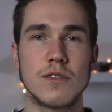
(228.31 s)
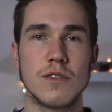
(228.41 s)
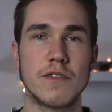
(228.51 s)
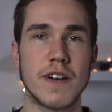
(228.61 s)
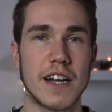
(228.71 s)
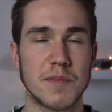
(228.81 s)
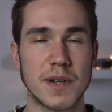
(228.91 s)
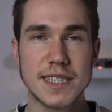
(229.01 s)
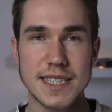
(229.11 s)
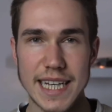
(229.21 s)
to
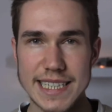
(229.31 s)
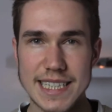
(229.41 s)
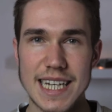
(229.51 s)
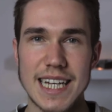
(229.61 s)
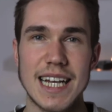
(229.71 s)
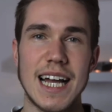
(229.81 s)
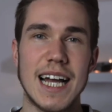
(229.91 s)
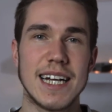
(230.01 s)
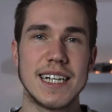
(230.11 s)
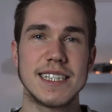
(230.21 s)
5.6,
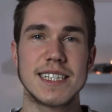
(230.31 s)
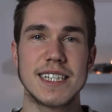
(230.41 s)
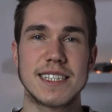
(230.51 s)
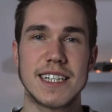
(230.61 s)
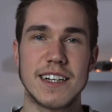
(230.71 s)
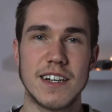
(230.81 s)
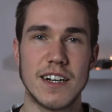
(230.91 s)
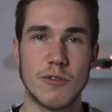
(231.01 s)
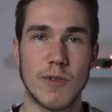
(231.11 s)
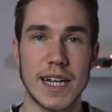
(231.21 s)
and it's
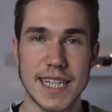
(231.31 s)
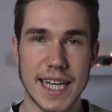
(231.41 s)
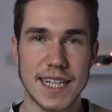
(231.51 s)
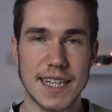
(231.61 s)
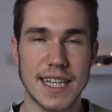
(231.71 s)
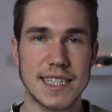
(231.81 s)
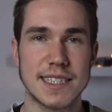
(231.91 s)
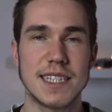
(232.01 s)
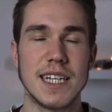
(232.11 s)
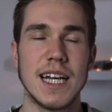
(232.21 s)
a wide angle
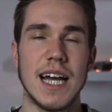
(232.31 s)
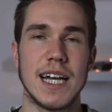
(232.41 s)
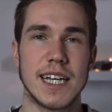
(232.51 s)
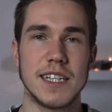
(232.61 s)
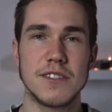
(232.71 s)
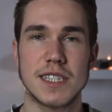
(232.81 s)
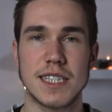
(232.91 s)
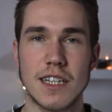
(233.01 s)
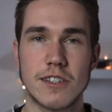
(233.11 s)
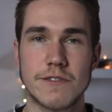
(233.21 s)
lens, and I used
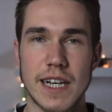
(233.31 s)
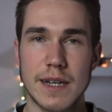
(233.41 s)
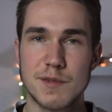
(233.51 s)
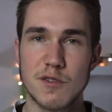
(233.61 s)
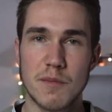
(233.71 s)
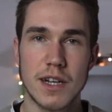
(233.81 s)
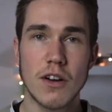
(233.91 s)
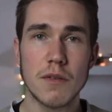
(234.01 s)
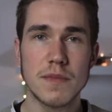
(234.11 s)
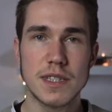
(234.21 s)
it a lot of times for my
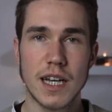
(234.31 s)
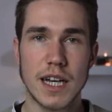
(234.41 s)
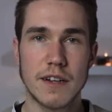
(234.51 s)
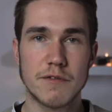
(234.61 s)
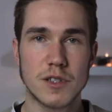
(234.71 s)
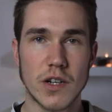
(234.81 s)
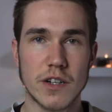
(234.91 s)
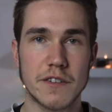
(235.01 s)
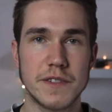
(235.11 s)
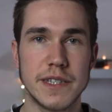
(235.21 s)
urban
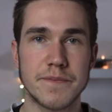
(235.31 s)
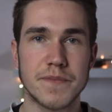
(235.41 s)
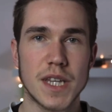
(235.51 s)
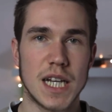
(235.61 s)
photography,